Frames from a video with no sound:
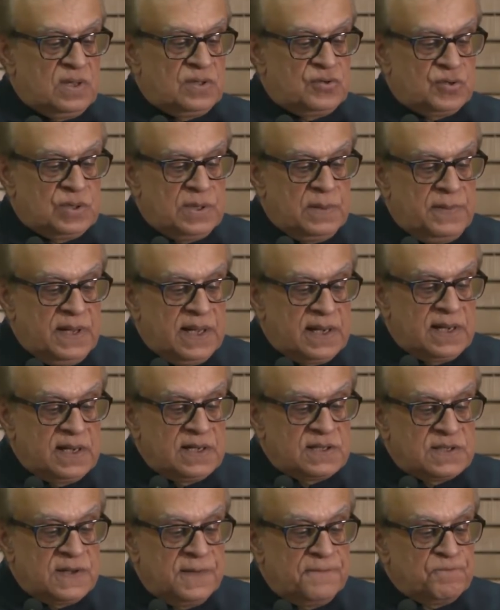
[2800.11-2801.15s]
So they make
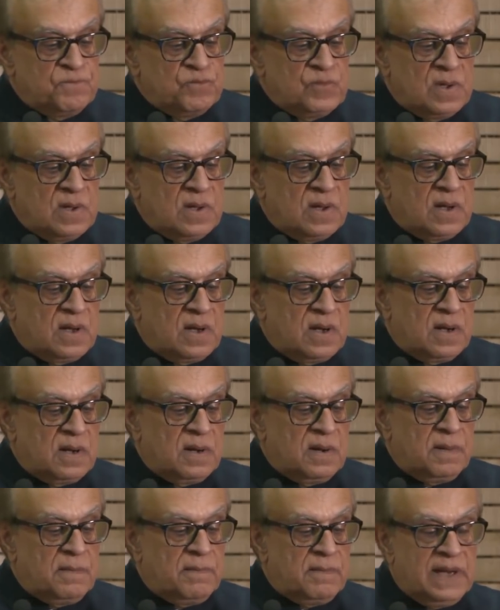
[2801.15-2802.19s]
it
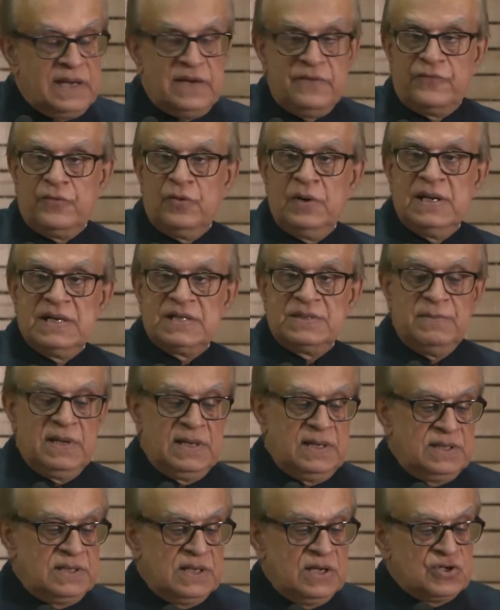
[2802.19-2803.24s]
mindfulness
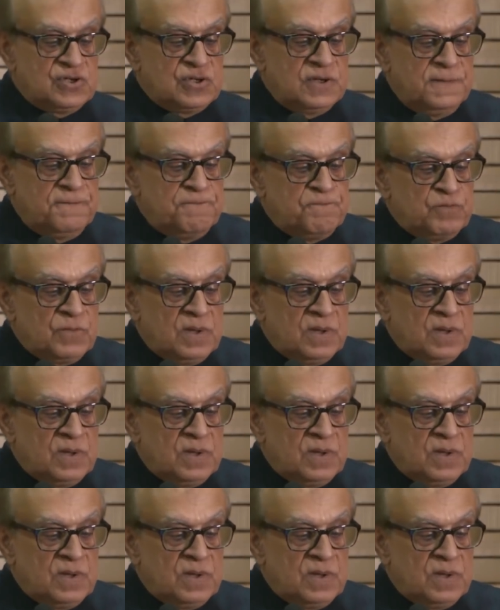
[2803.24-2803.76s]
meditation,